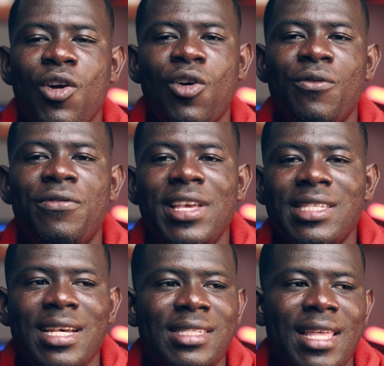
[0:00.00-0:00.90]

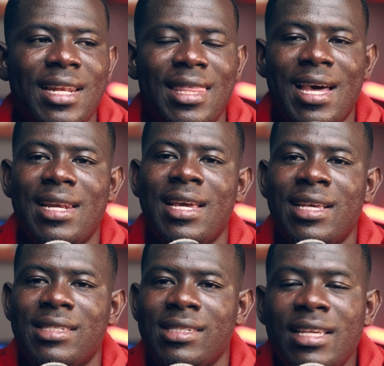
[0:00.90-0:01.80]
convince us that that
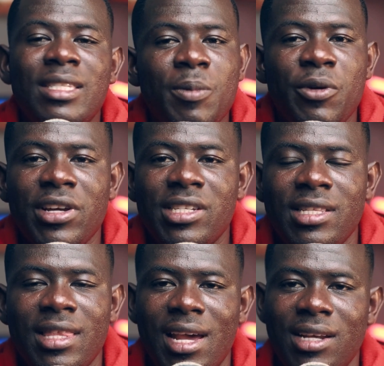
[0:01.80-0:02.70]
is
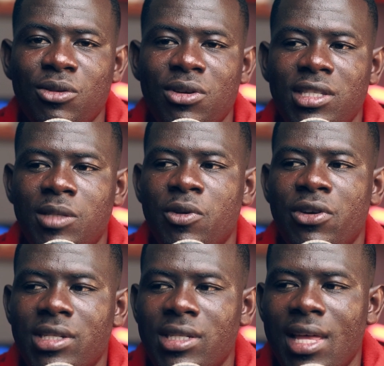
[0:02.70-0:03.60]
inspiration. That is not
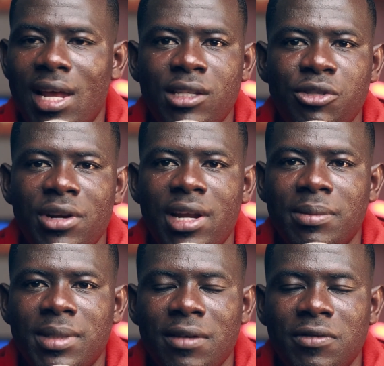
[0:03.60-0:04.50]
inspiration. That is straight
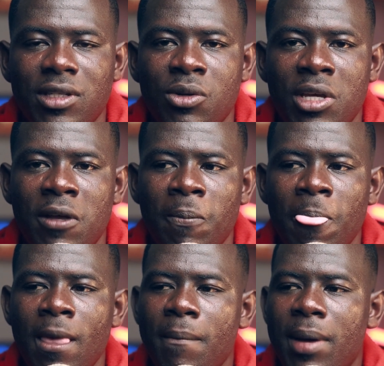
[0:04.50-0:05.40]
up theft. Okay.
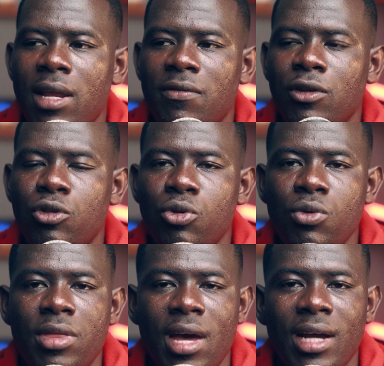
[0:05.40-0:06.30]
But if you took
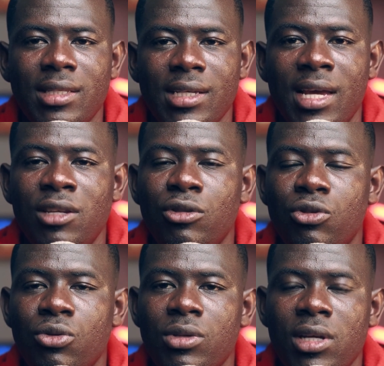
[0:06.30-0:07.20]
that and you
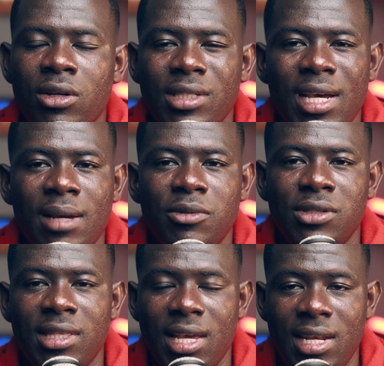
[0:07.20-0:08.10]
took your time to
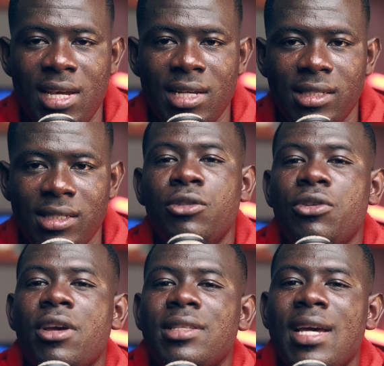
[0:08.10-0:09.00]
study it, you
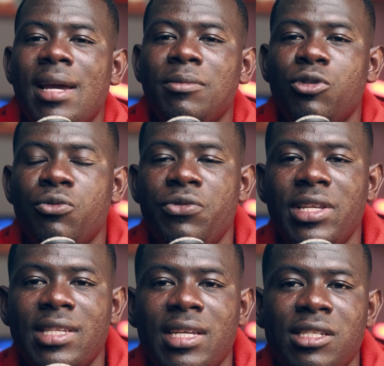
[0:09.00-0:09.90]
took your time to
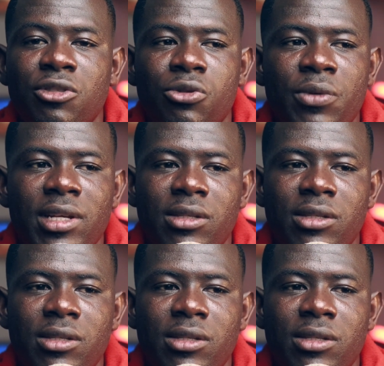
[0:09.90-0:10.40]
research into it,